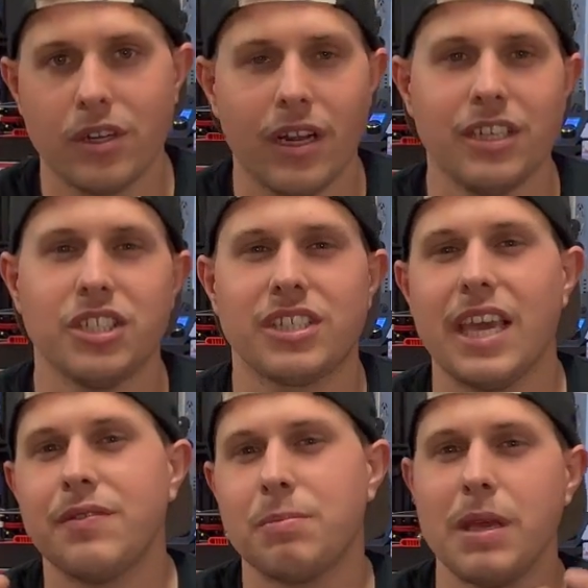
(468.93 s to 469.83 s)
It just
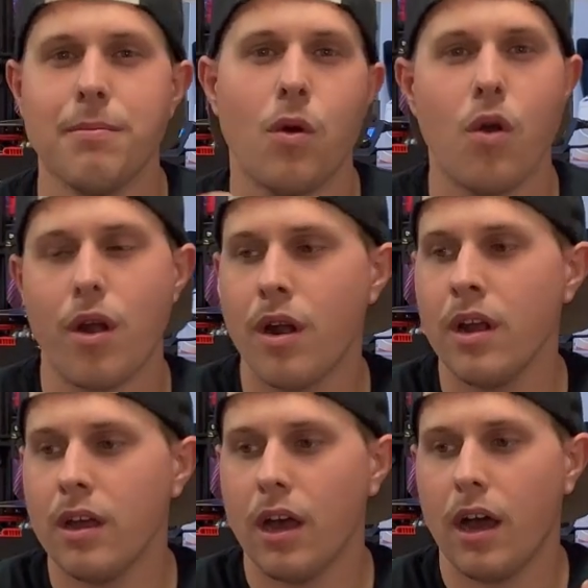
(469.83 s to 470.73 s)
gives me more
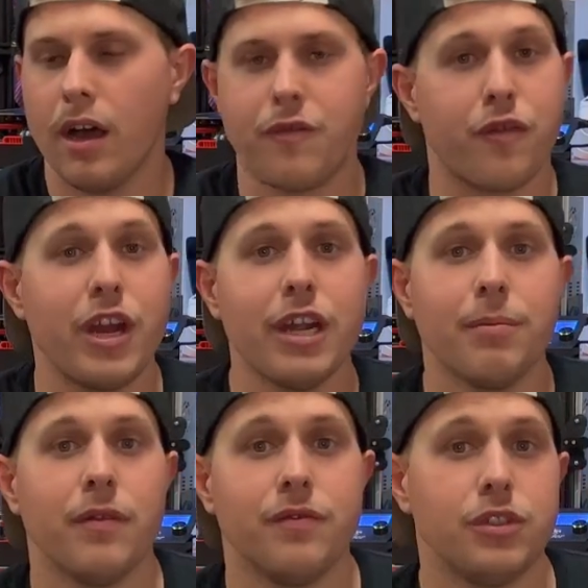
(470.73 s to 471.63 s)

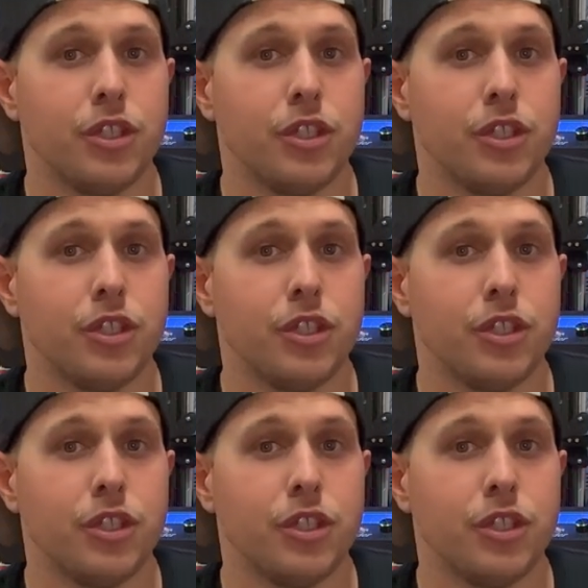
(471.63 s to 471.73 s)
freedom of